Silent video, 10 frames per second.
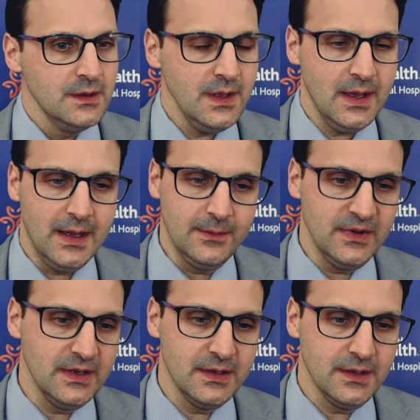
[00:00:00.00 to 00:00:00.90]
Yeah, I
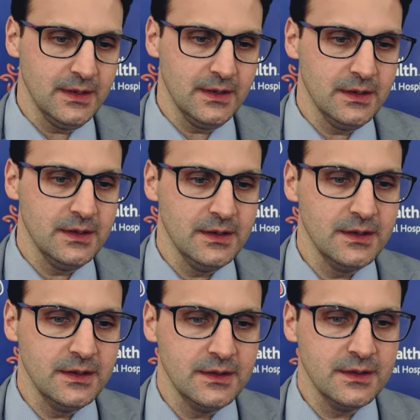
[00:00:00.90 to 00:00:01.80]
mean,
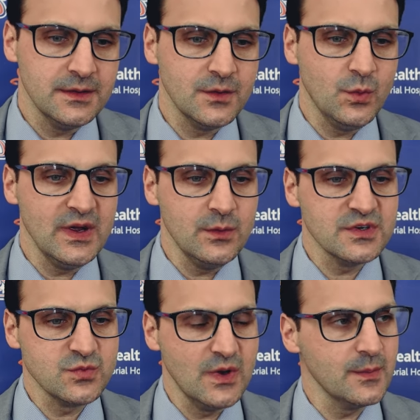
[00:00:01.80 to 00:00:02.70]
it
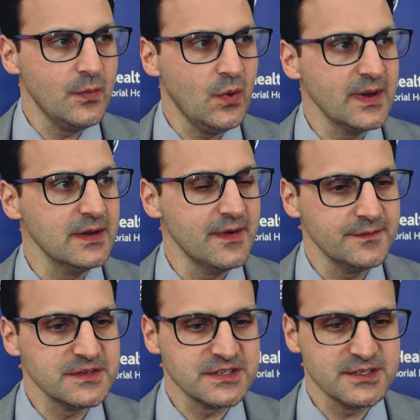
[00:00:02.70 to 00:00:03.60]
was one point of
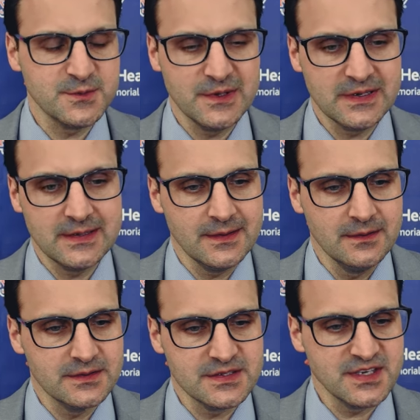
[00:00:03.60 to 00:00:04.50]
emphasis, but you
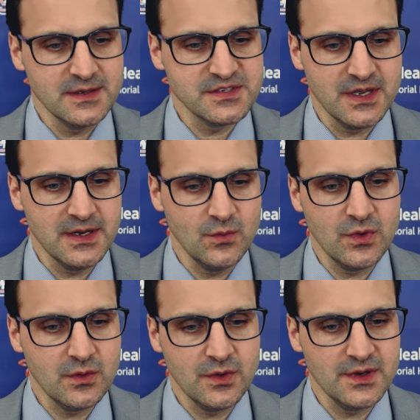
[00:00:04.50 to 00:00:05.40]
know, at the same time,
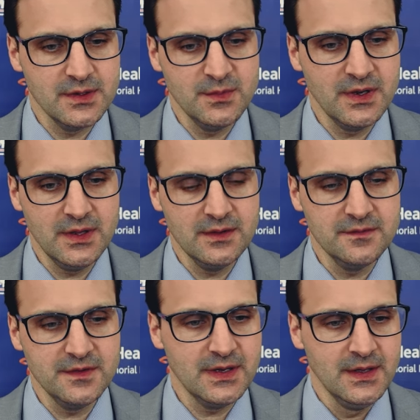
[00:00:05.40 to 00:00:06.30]
we're in the middle
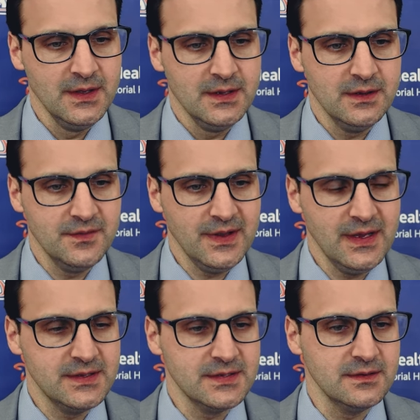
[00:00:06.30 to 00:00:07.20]
of
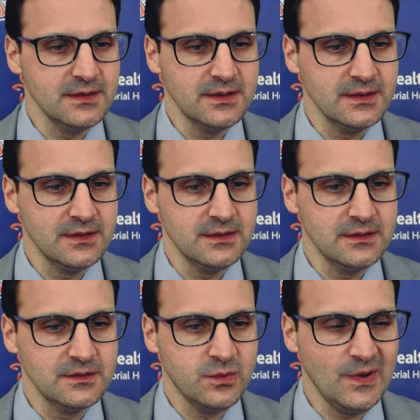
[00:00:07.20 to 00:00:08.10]
8
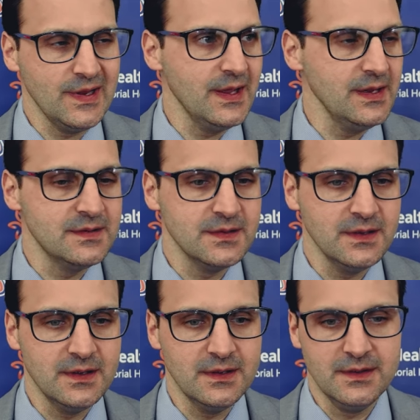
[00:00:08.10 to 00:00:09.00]
and 28. You
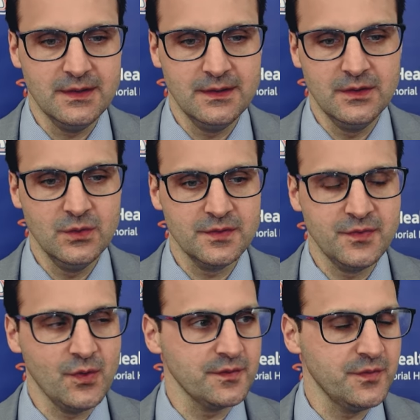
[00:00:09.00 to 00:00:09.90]
know, we're
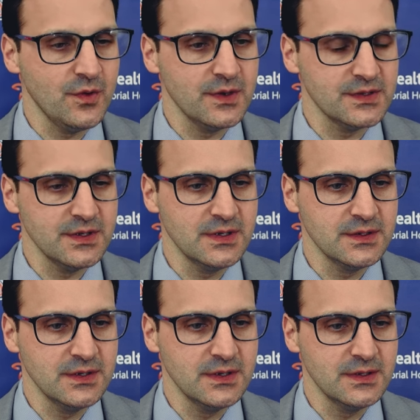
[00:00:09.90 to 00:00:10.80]

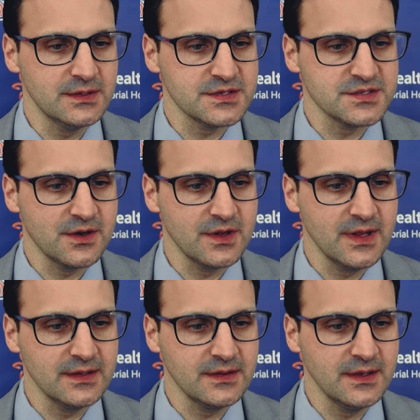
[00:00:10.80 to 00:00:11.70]
4-4 at the start of
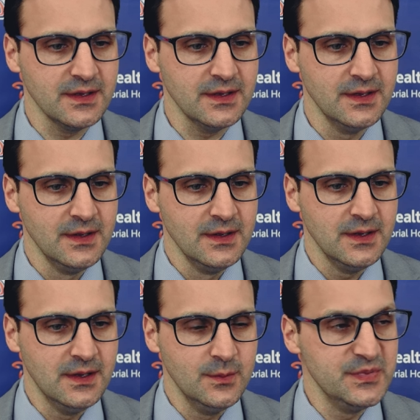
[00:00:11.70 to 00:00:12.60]

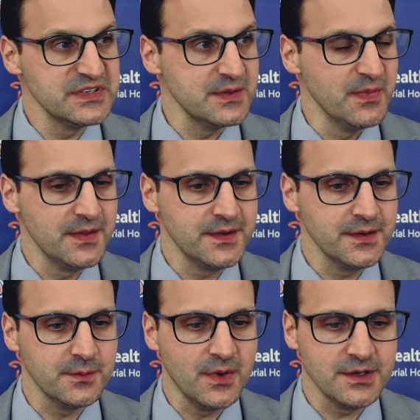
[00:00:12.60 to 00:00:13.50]
that busy month
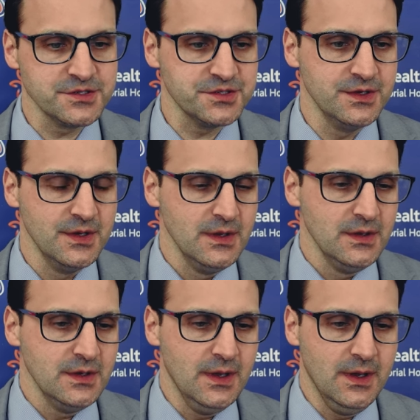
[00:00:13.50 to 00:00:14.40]
here in March, and
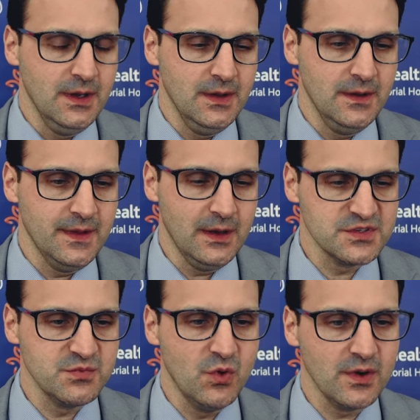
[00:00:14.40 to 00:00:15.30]
that
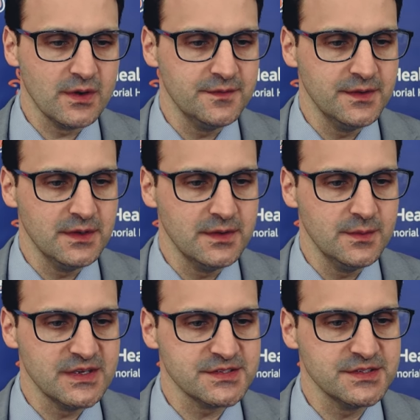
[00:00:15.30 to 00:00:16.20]
was more of the
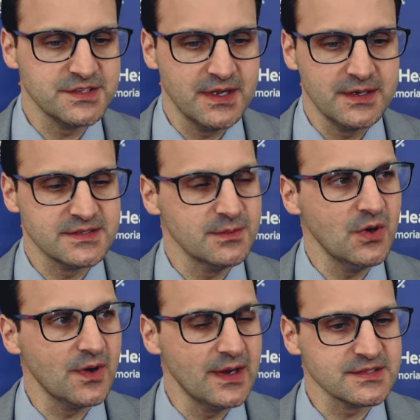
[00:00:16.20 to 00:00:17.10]
message that it's
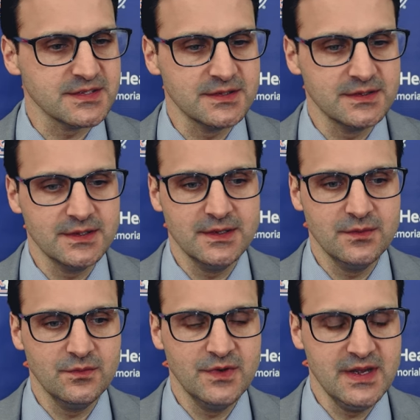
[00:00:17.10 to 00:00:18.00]
about us,
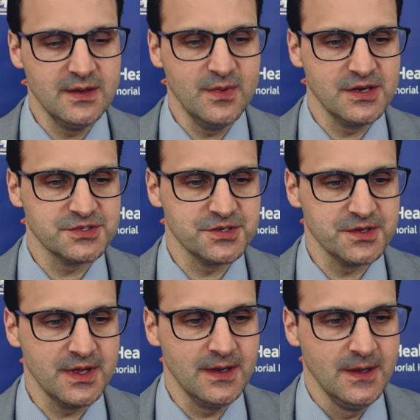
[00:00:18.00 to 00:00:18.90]
and we need to make
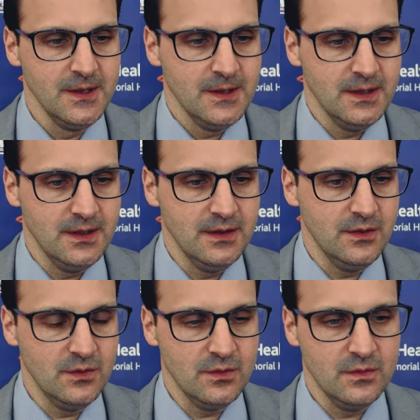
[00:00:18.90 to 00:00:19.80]
sure that
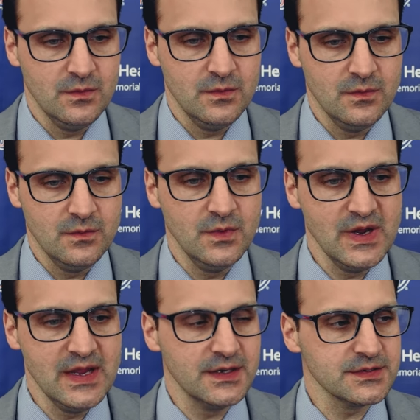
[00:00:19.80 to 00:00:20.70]

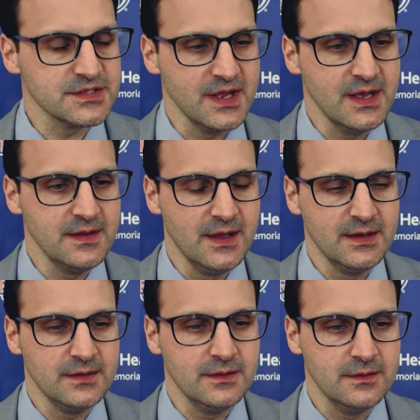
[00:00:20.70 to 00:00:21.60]
we understand
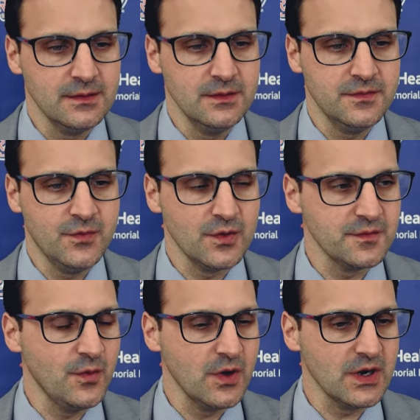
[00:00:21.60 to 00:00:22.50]
that, you know,
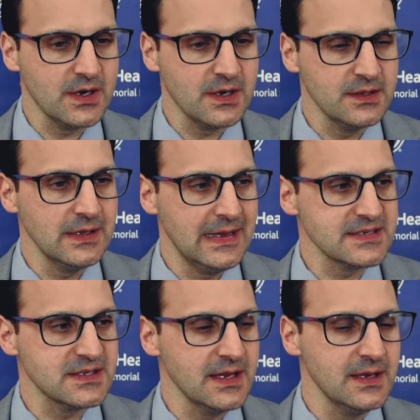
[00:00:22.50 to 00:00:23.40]
4-4 in the
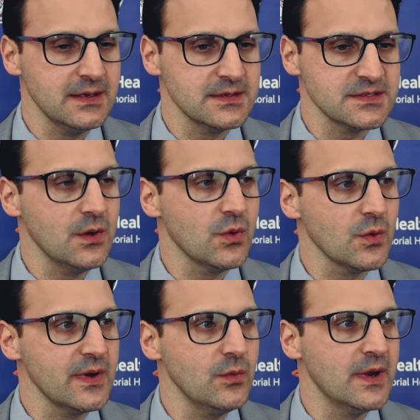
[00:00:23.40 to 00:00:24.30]
last 8 is not
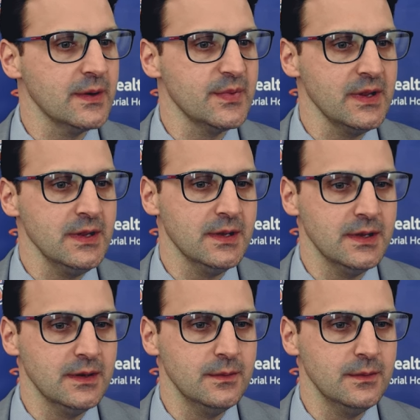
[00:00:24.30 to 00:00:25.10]
where we want to be.